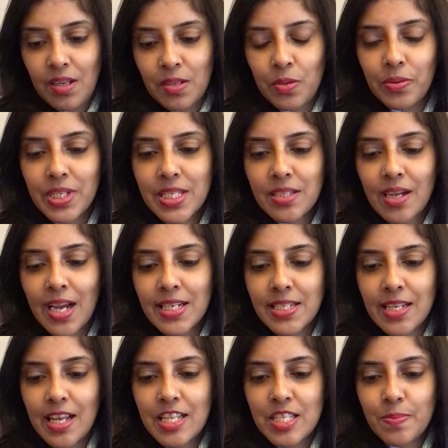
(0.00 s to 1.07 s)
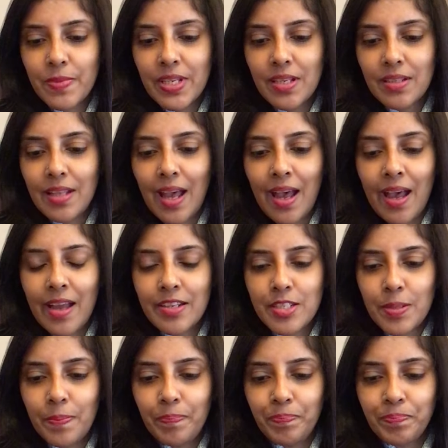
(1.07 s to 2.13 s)
now this card tells me that
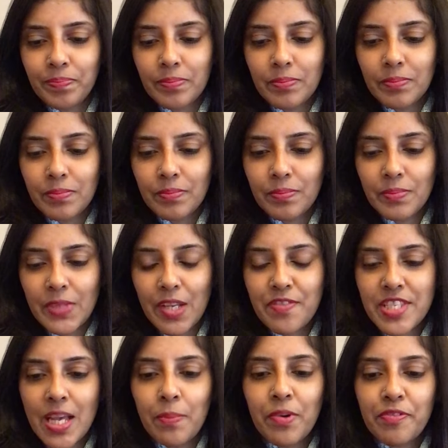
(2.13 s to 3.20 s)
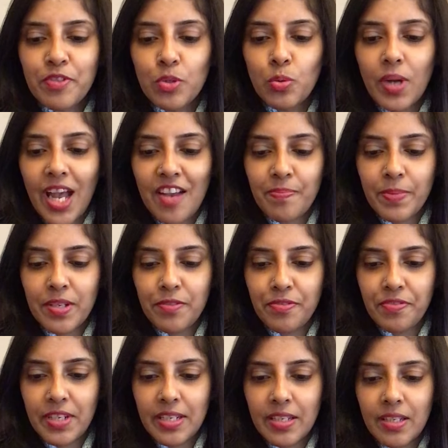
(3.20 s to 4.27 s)
if some of you have been
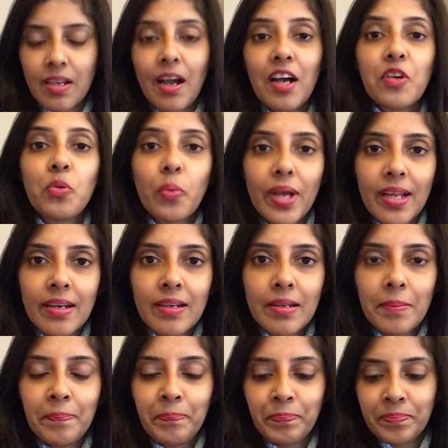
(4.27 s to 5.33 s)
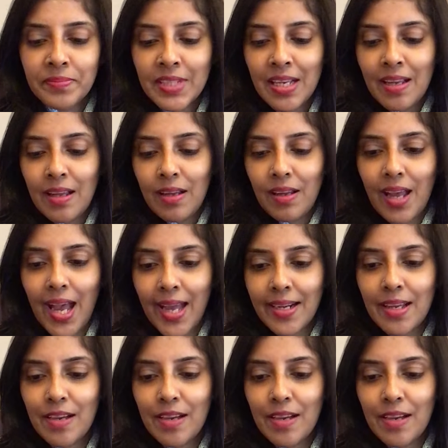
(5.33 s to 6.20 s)
feeling unwell and